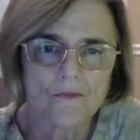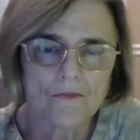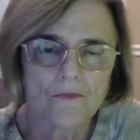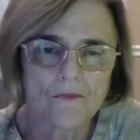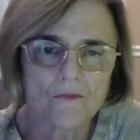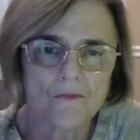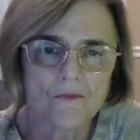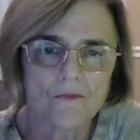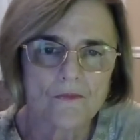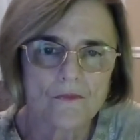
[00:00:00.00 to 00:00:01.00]

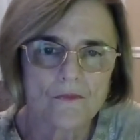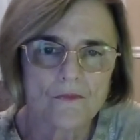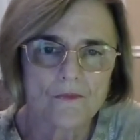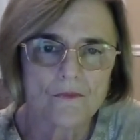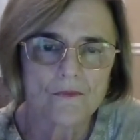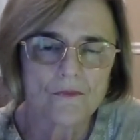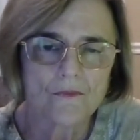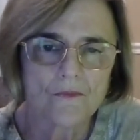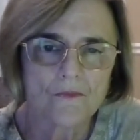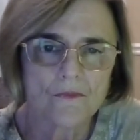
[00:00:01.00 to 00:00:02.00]

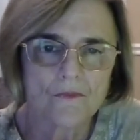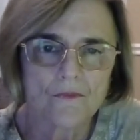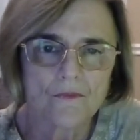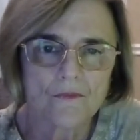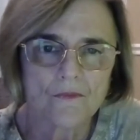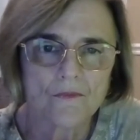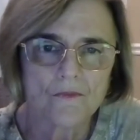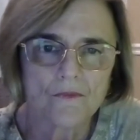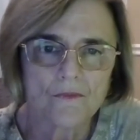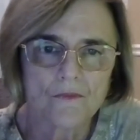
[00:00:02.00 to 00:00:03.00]

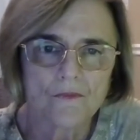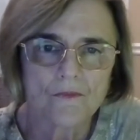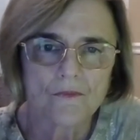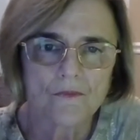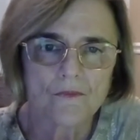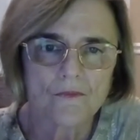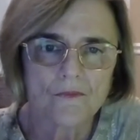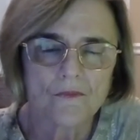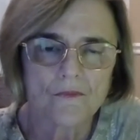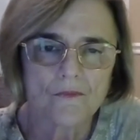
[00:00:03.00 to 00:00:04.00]

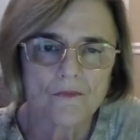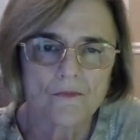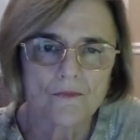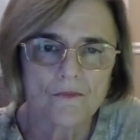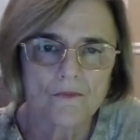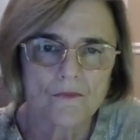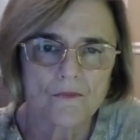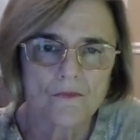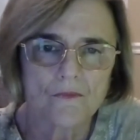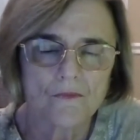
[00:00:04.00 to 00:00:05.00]

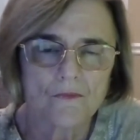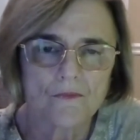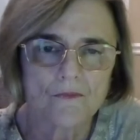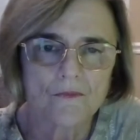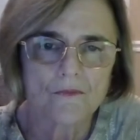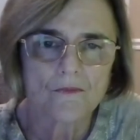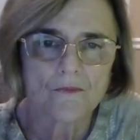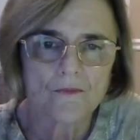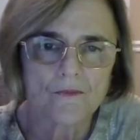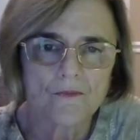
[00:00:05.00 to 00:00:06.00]

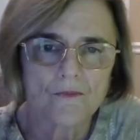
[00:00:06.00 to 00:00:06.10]
This person isn't speaking.